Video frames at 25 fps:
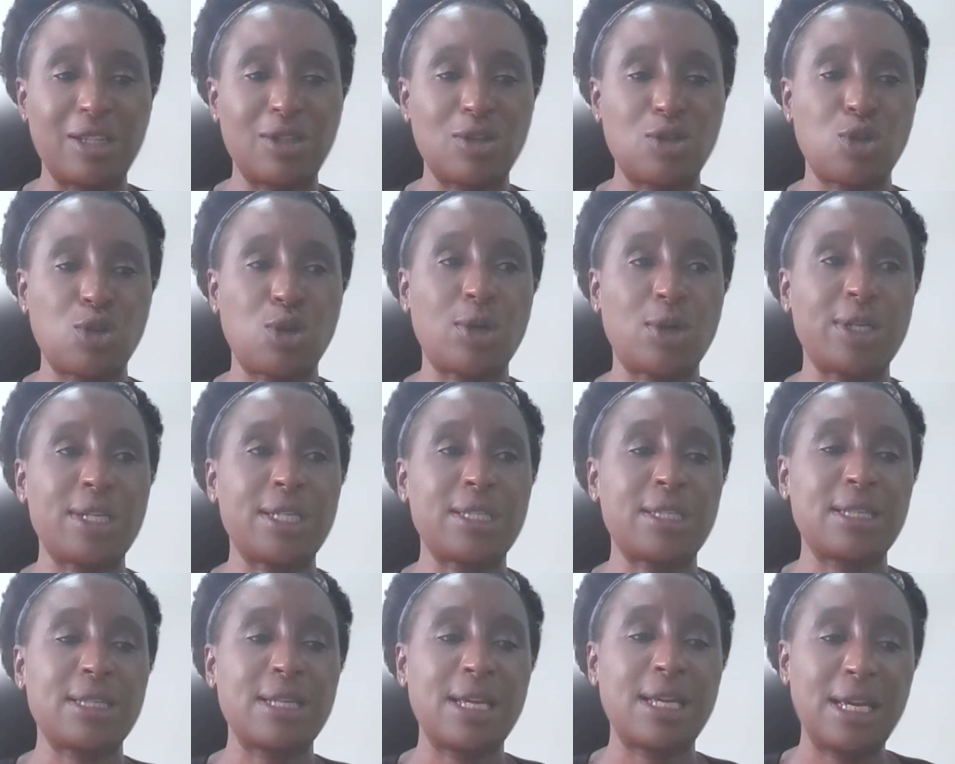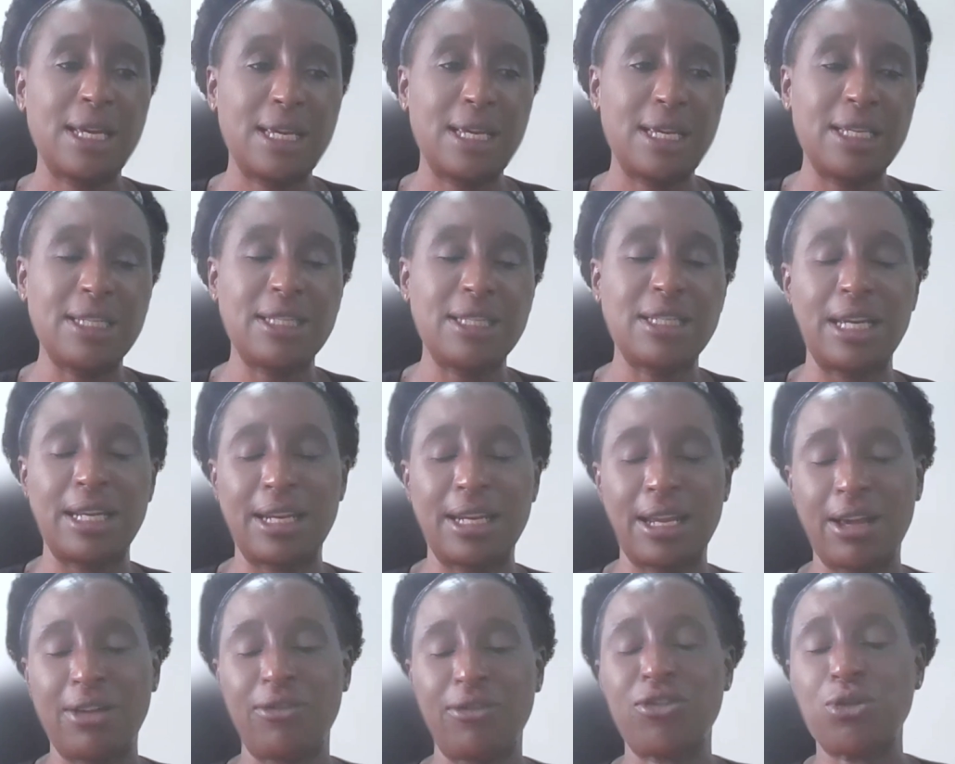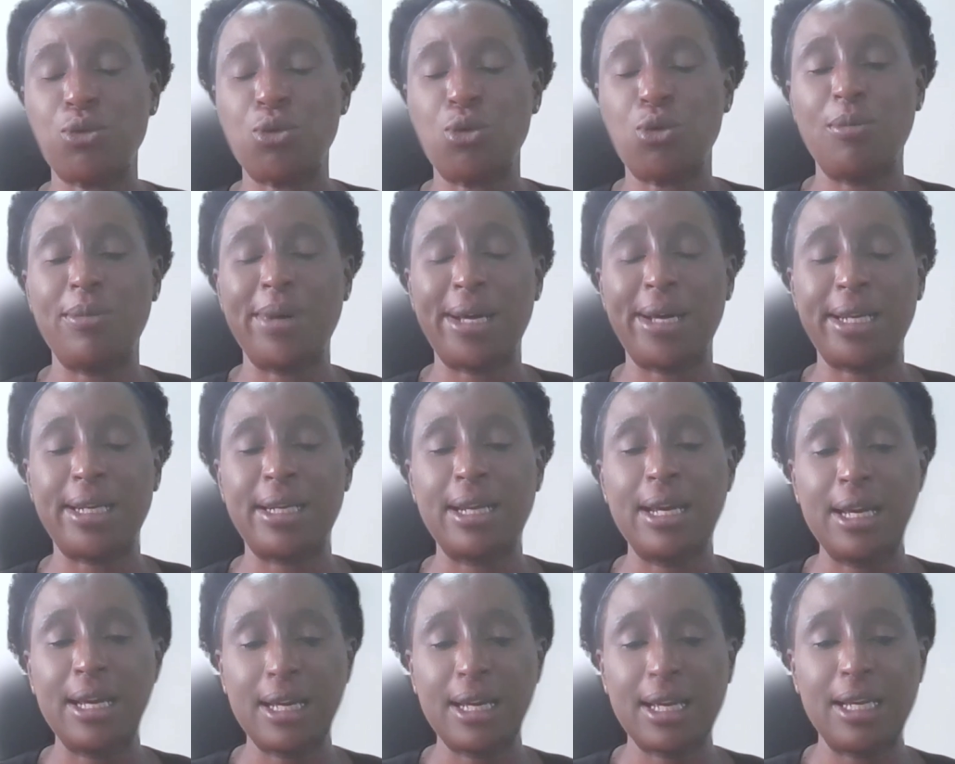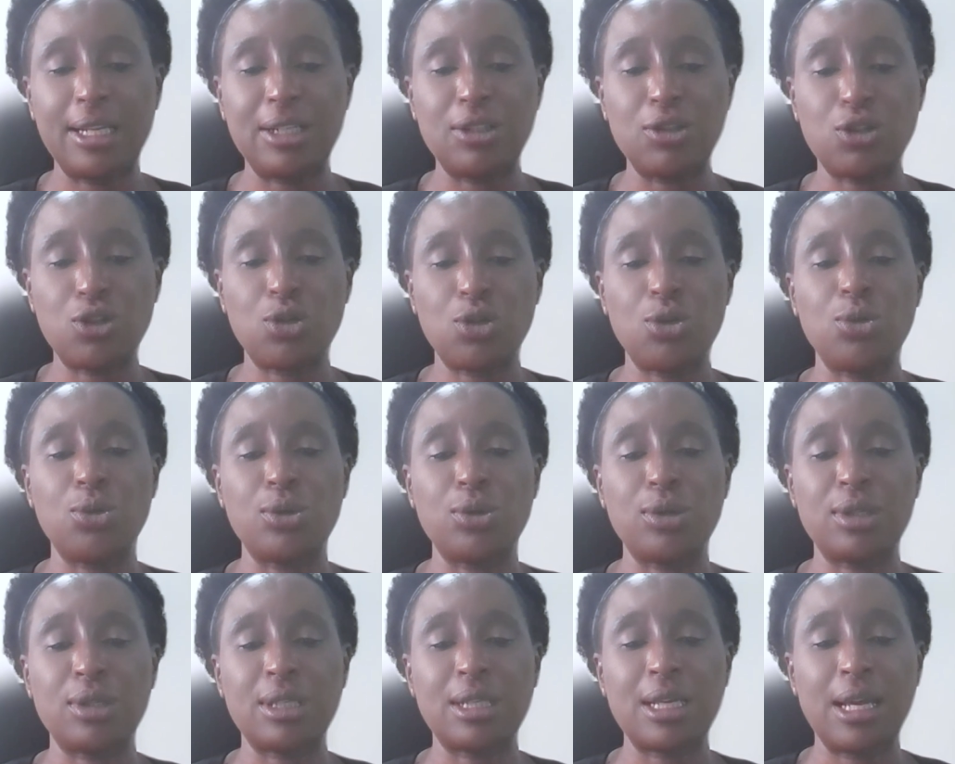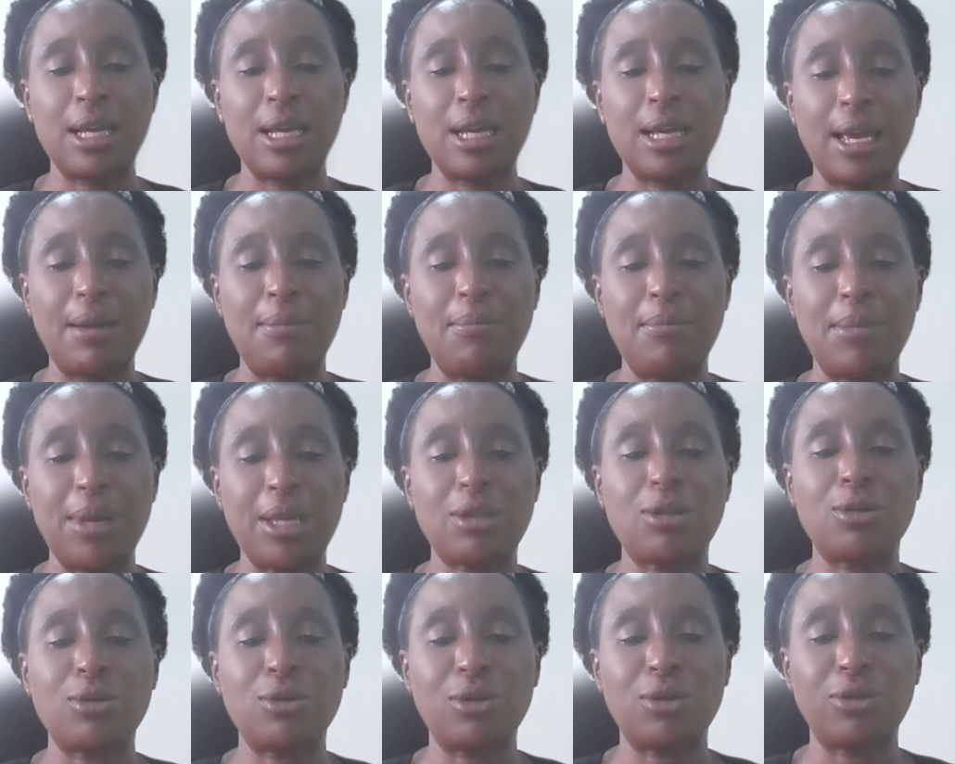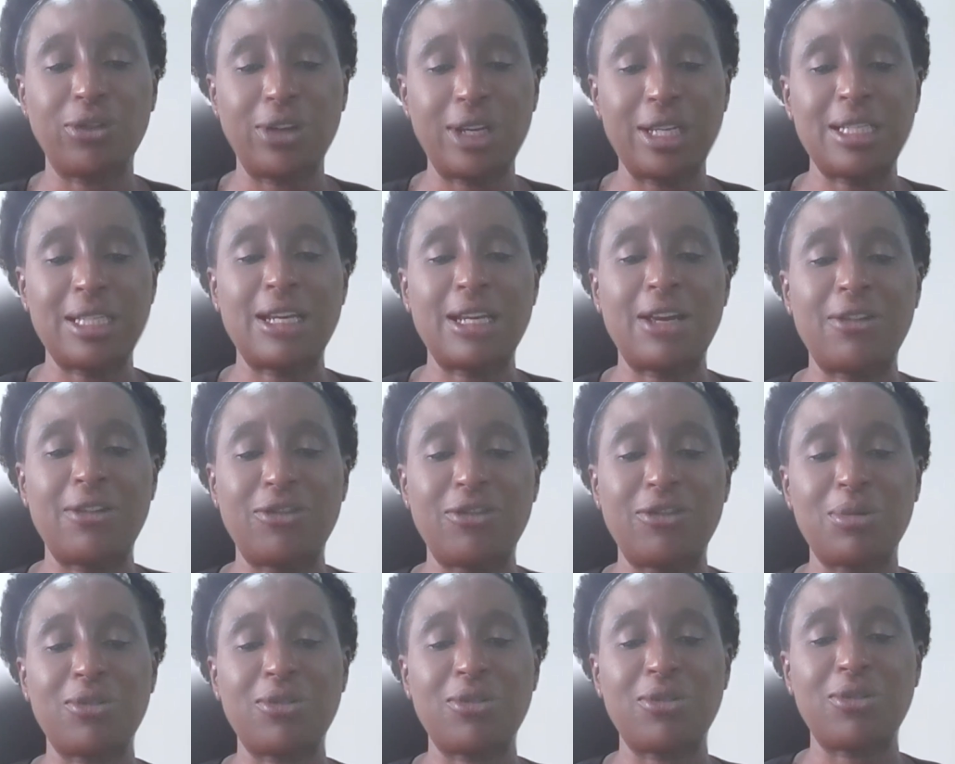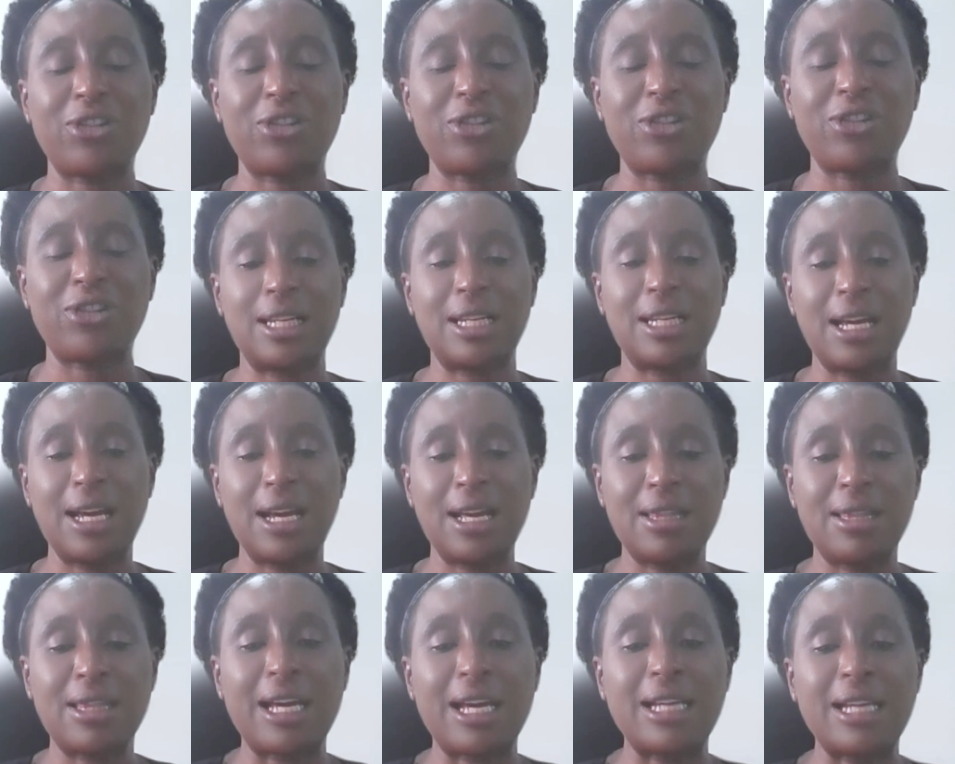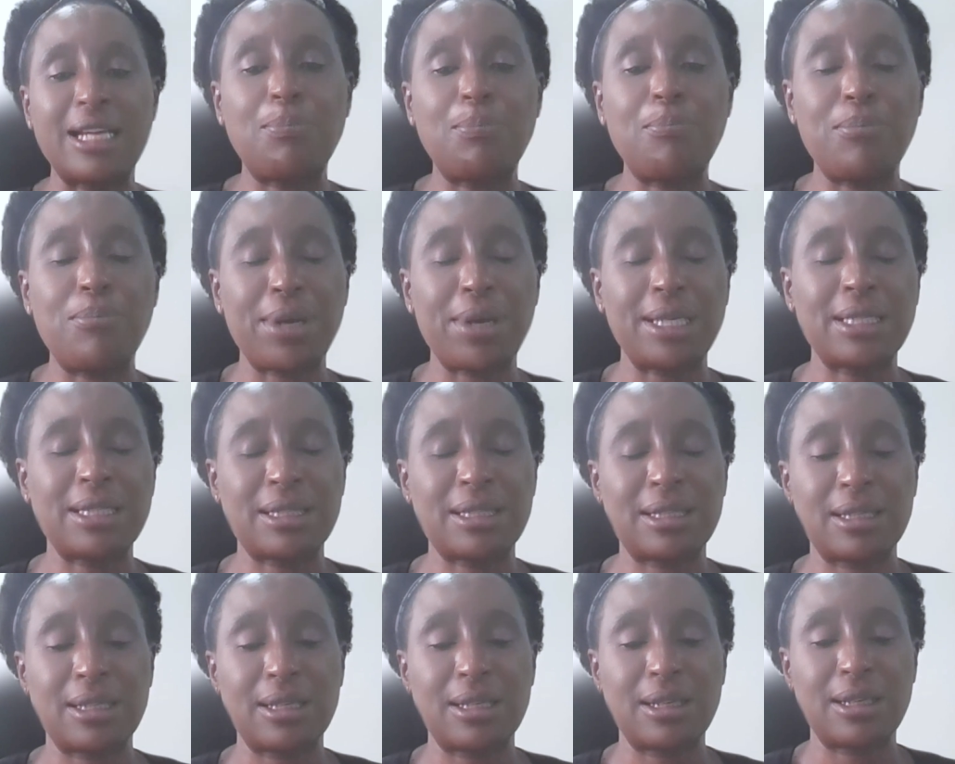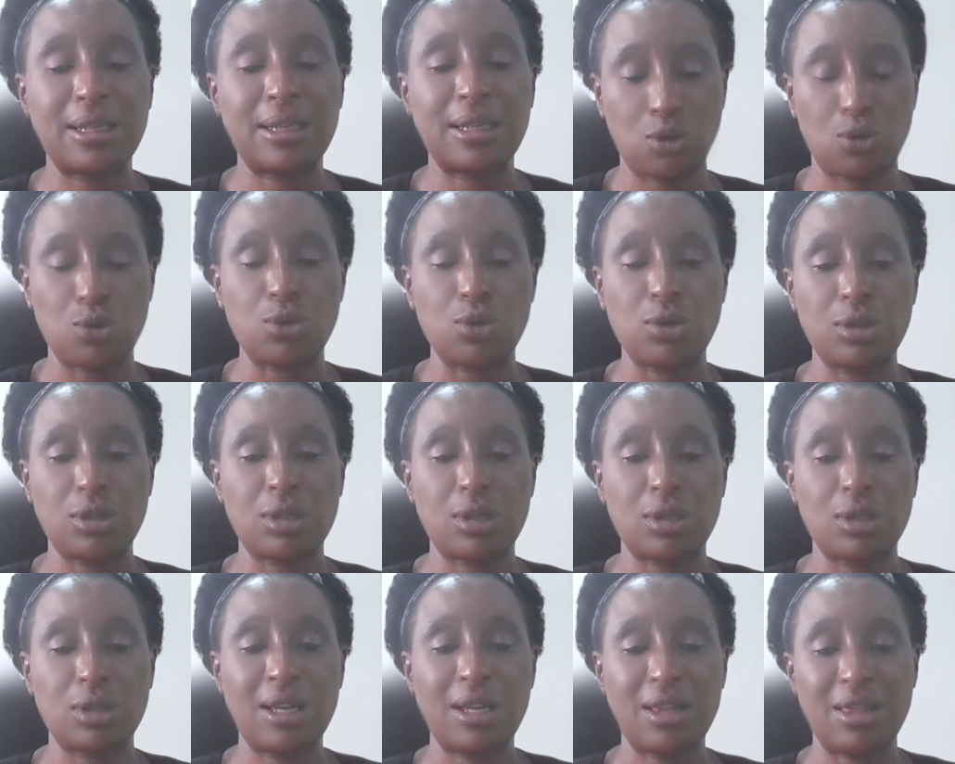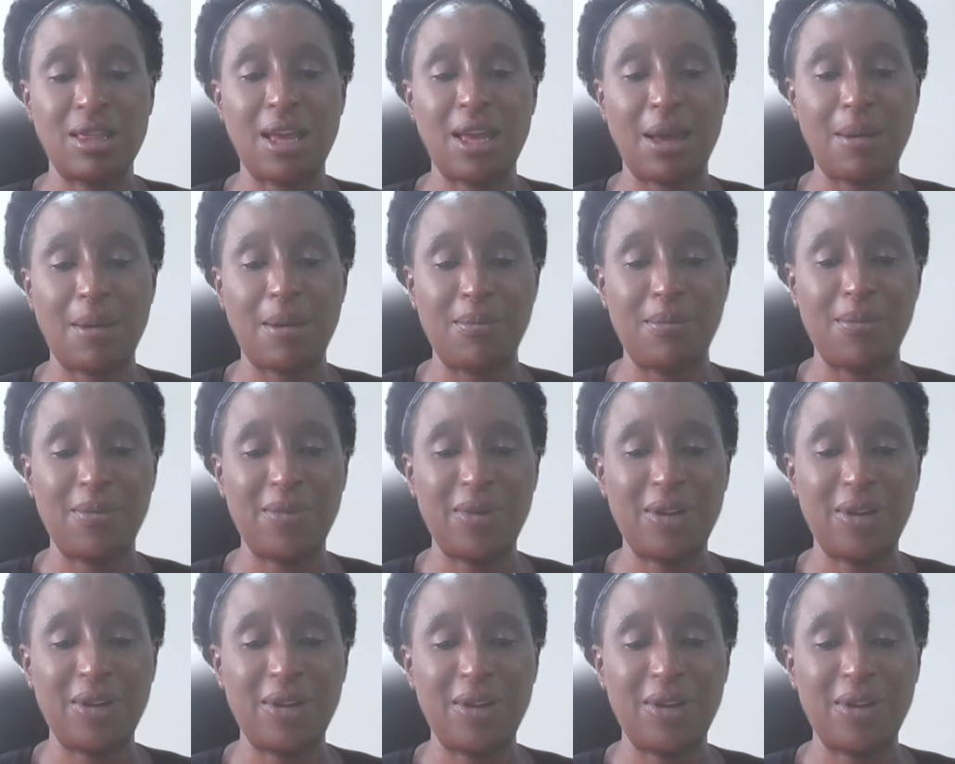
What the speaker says: there's choice, each and every woman can choose a method of HIV prevention that best suits them.